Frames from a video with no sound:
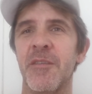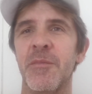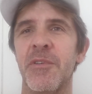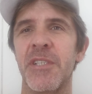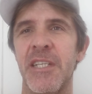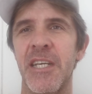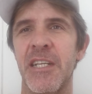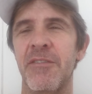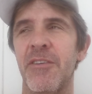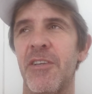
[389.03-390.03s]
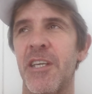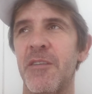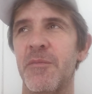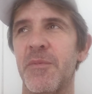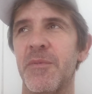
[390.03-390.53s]
because again, if you
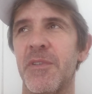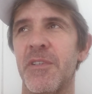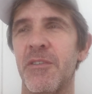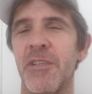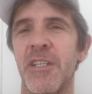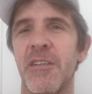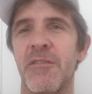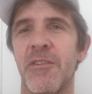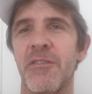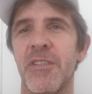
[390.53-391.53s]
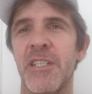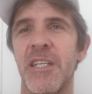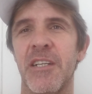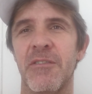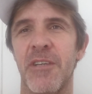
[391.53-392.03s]
keep doing the wrong
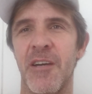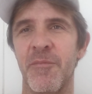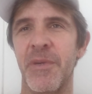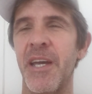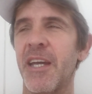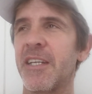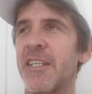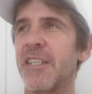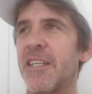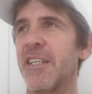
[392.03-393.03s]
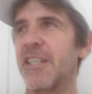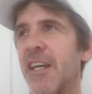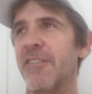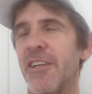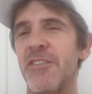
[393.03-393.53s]
thing, it'll come back
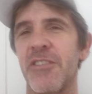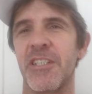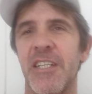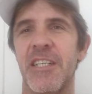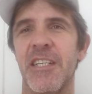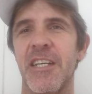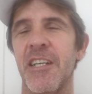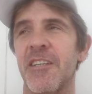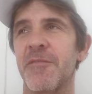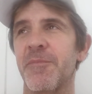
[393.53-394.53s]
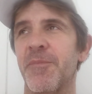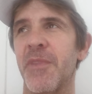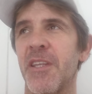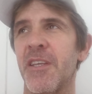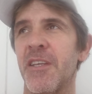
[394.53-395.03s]
eventually.
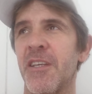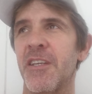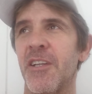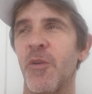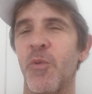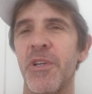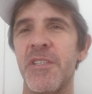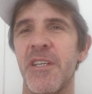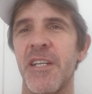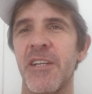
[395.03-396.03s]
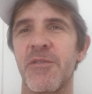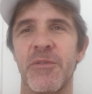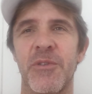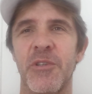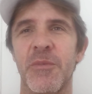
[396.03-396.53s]
You know, what is our
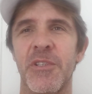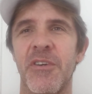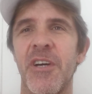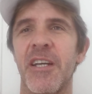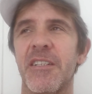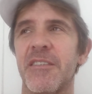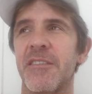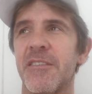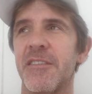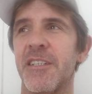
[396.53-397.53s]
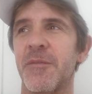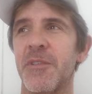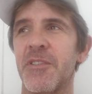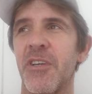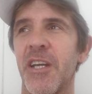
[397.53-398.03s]
natural human diet?
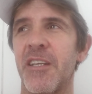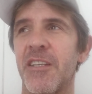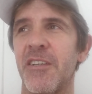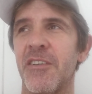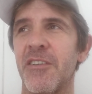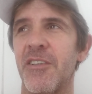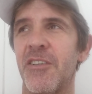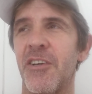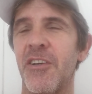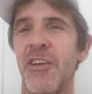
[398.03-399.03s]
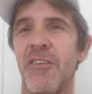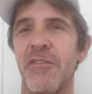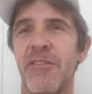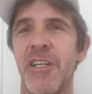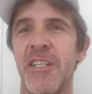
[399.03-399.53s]
It's like, you know, you don't go
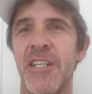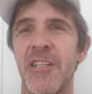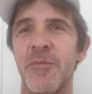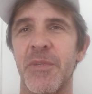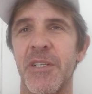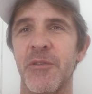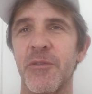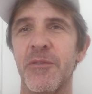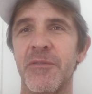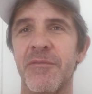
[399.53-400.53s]
and feed a dung beetle